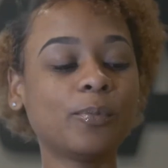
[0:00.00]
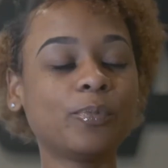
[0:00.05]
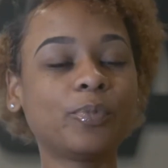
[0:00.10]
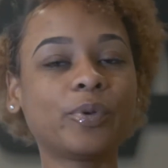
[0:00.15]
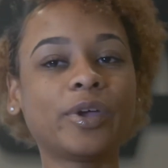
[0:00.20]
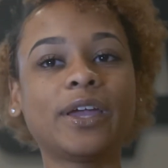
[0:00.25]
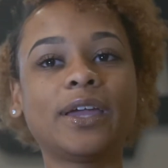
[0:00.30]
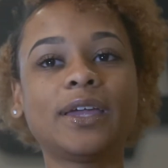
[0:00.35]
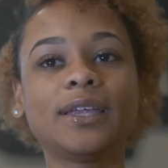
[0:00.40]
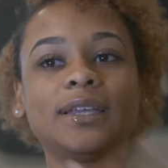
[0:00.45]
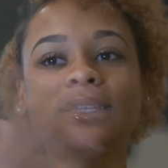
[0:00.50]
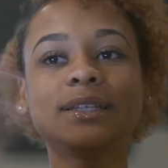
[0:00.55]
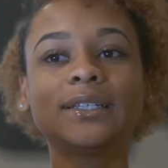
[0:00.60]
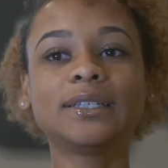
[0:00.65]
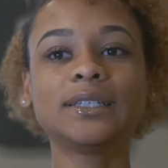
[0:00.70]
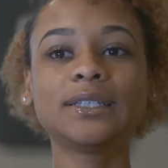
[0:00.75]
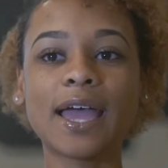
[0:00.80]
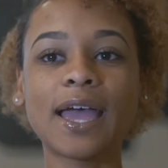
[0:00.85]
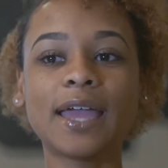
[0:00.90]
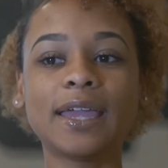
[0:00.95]
But
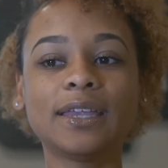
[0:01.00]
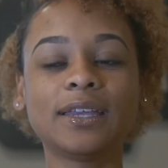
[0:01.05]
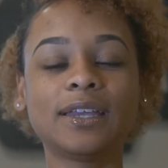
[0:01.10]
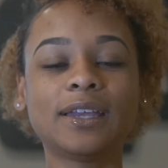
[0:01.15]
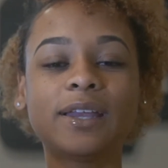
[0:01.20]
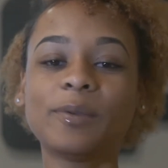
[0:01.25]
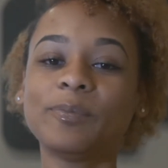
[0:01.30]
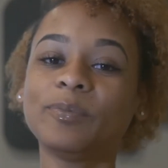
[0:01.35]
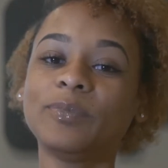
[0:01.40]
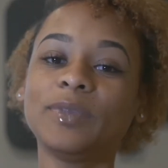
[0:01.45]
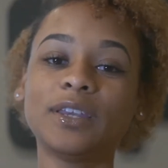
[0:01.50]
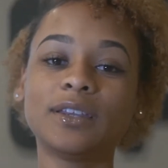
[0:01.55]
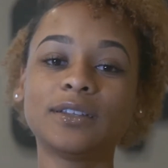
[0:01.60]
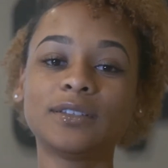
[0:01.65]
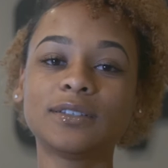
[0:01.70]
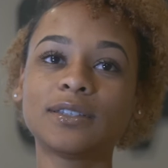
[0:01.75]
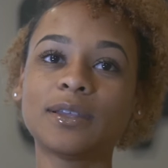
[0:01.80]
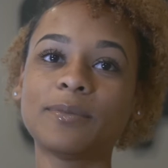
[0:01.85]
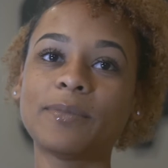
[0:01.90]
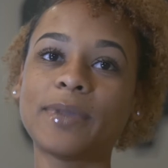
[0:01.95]
I ended up meeting
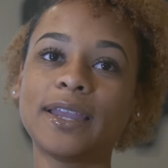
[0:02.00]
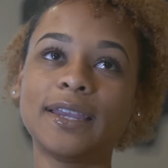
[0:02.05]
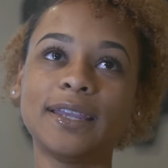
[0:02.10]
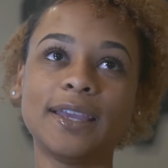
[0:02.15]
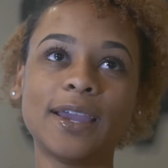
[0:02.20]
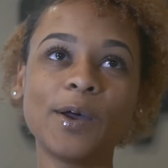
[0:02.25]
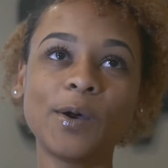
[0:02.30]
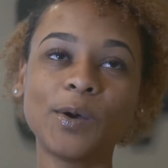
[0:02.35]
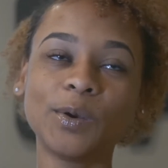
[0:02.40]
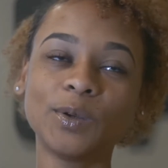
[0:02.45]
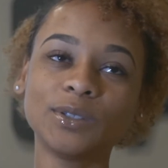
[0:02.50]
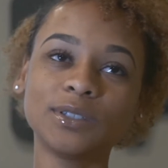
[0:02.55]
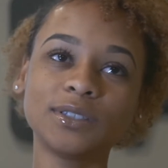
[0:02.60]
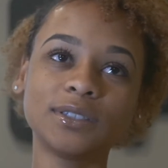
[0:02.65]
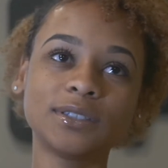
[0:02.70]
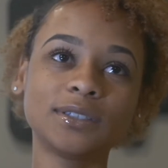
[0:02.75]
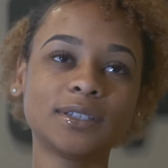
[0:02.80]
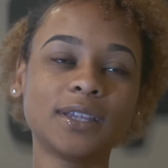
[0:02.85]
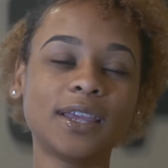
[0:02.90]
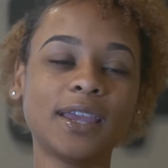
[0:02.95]
somebody
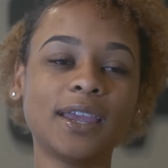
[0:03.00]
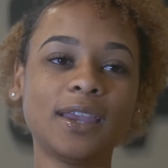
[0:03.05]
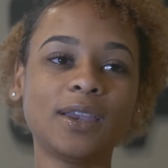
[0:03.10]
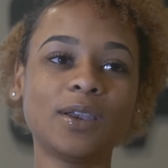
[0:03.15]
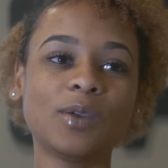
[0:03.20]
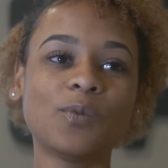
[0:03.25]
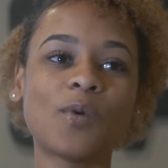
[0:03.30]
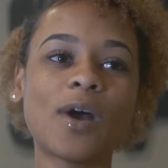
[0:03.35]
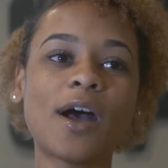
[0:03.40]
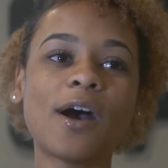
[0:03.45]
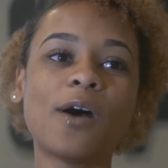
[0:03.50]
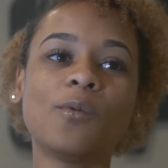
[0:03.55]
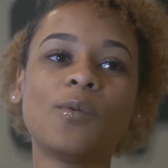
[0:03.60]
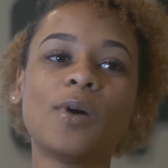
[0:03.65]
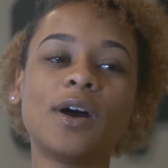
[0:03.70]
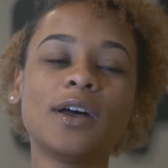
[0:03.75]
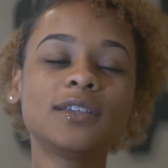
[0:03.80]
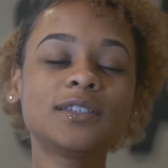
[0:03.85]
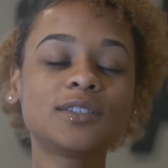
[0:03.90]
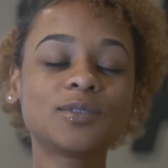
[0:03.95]
else, and while I
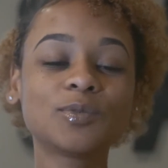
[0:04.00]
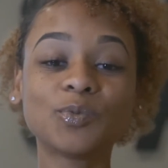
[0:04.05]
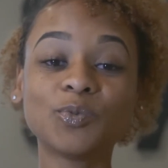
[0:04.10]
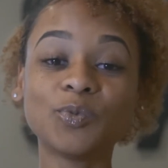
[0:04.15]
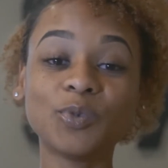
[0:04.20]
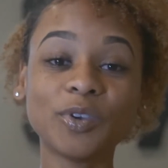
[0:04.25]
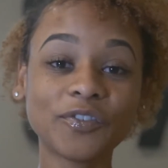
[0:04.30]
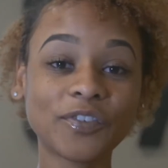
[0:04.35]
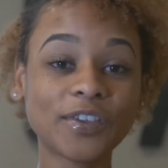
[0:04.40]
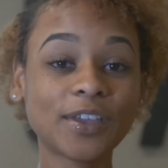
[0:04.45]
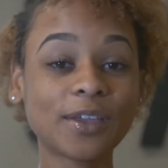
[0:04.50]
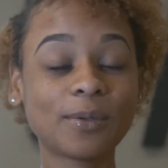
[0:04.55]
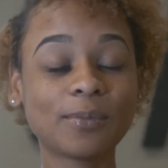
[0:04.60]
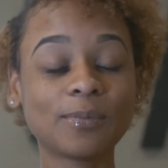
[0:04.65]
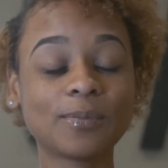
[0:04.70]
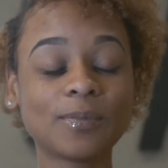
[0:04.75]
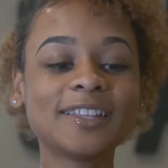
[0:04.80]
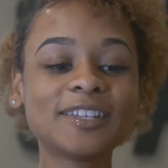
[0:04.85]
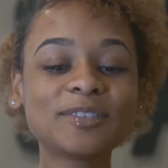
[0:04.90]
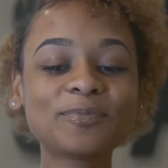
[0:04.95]
was with
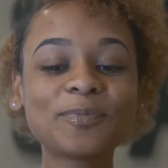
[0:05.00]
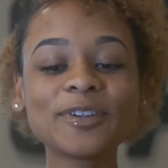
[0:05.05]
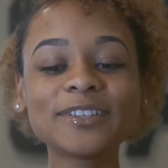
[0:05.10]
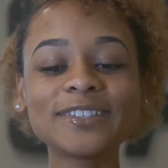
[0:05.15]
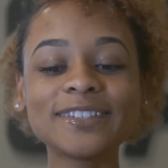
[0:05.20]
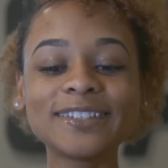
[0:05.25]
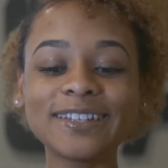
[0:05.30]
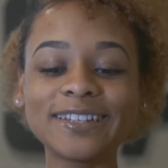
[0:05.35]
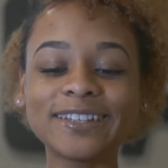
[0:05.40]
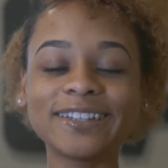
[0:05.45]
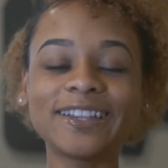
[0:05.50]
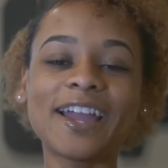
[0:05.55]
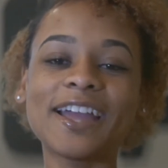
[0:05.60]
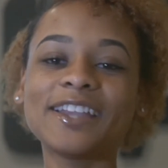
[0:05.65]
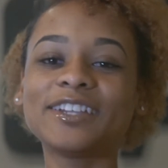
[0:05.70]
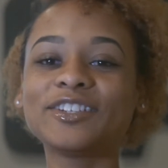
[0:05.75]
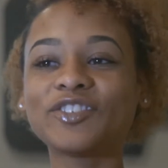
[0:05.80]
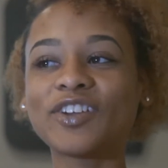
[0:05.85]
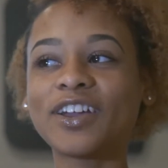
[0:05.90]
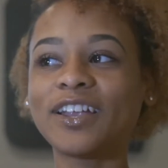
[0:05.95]
him, this person did
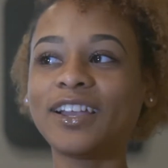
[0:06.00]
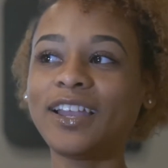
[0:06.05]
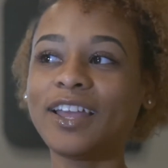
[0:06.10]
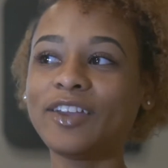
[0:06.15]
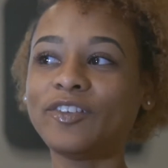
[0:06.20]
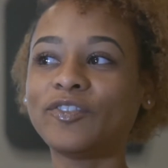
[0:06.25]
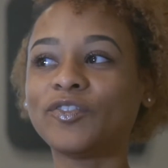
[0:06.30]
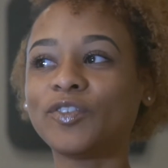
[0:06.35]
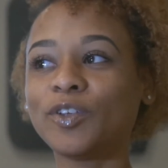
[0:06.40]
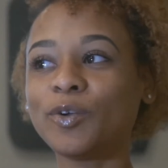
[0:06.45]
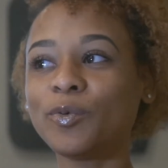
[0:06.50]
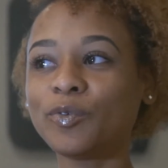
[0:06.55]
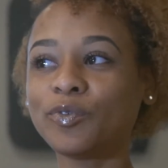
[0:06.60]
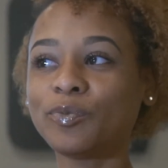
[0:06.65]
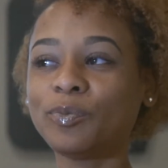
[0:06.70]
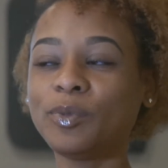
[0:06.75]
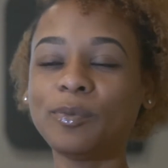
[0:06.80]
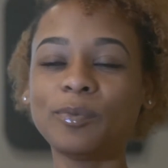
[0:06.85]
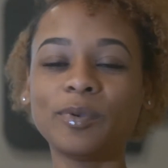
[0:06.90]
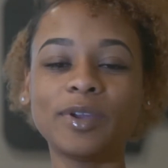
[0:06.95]
kind of try to like flirt
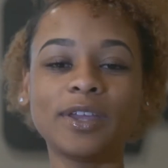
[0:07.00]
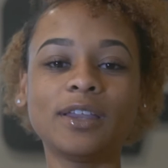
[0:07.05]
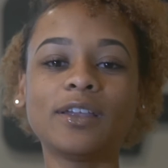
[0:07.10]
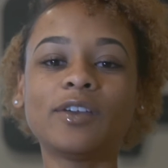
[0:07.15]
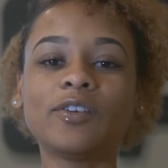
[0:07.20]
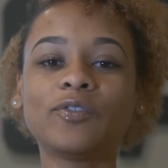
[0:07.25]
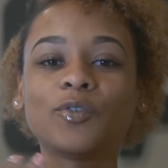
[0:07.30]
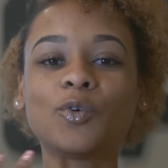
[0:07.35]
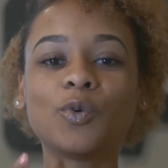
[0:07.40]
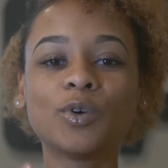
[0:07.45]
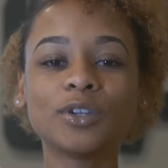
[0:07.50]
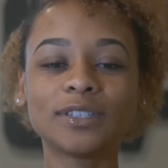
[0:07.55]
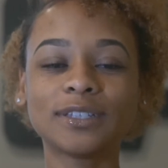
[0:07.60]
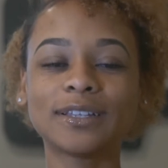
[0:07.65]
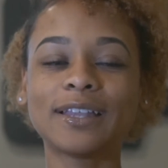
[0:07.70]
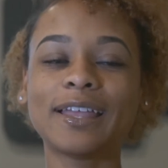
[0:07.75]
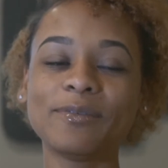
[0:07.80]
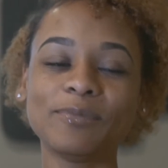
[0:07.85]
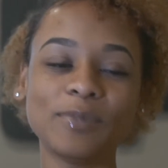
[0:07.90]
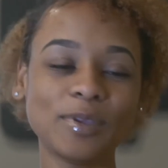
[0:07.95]
with me, but of
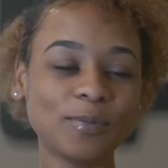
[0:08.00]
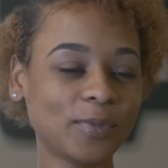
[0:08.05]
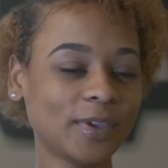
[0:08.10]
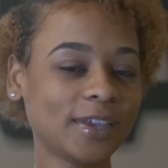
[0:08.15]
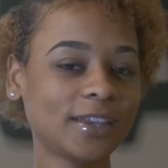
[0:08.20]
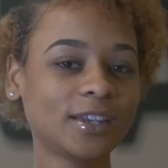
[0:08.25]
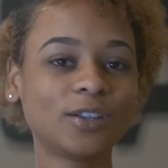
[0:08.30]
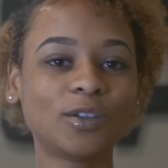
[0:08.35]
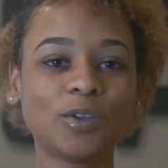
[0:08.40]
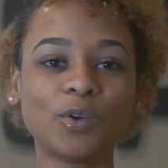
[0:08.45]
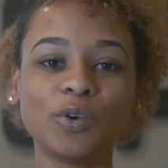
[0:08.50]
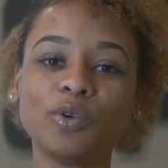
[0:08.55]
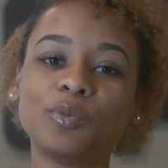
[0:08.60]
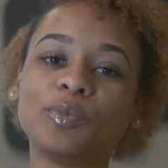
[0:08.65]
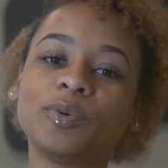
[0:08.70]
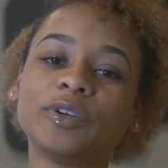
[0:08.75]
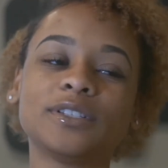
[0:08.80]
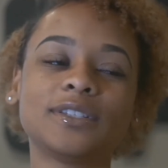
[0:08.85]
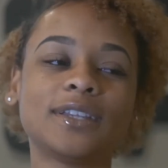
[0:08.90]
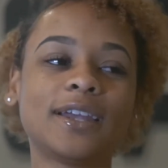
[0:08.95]
course, like me being the loyal
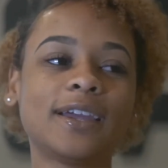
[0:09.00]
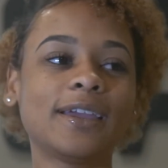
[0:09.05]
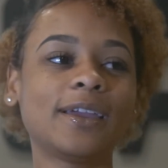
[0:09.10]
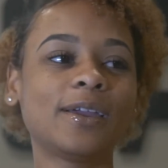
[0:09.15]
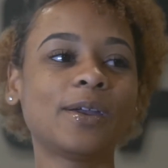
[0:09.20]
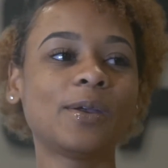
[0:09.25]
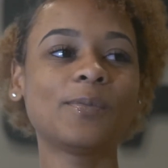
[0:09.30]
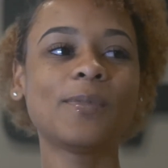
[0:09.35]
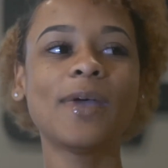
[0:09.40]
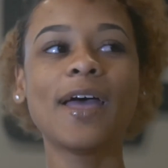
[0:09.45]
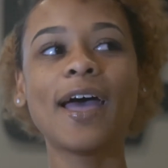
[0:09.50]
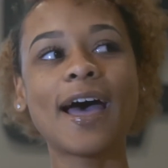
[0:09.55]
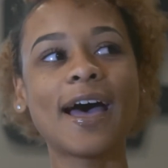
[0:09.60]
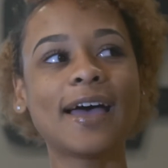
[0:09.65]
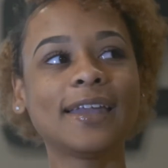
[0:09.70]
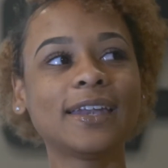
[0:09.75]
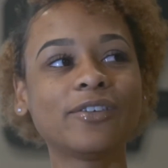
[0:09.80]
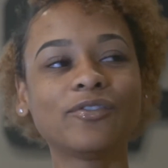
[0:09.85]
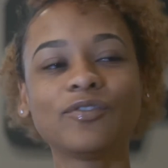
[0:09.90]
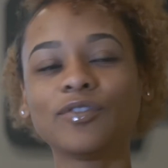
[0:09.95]
person I am,
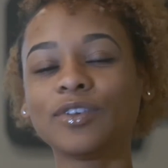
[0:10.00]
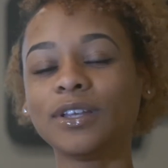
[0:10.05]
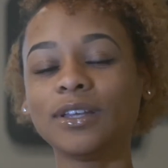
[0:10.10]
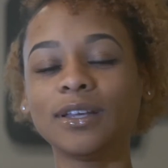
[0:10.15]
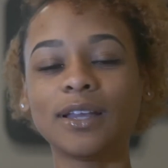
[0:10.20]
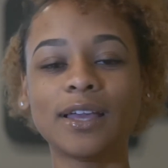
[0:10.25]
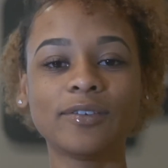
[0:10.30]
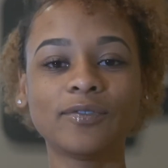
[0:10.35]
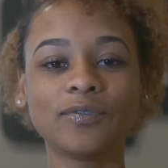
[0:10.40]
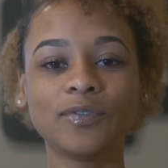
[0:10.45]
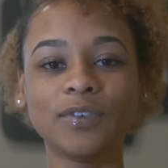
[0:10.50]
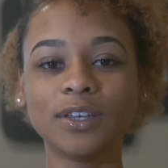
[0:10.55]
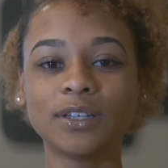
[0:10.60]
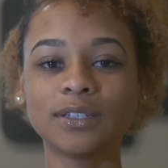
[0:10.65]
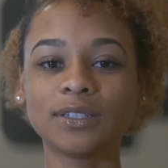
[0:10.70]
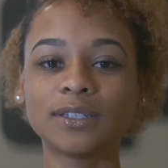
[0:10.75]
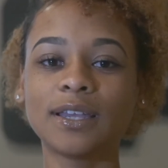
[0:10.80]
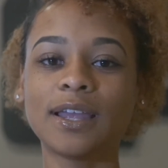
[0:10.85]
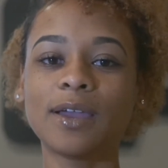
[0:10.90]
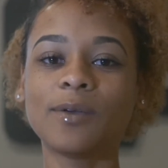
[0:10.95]
I never really like feed
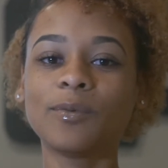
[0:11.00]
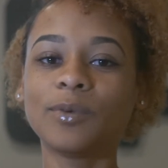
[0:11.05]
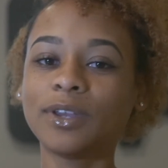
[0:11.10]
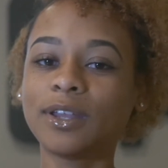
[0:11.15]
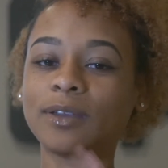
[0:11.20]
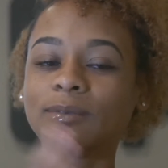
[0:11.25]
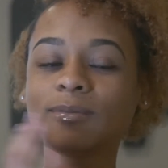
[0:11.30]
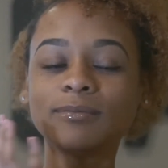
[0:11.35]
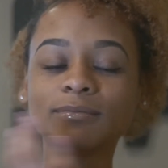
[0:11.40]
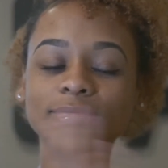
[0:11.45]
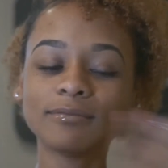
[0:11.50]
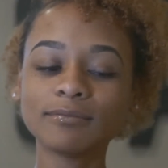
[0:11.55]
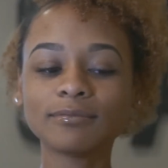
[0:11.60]
into that when I'm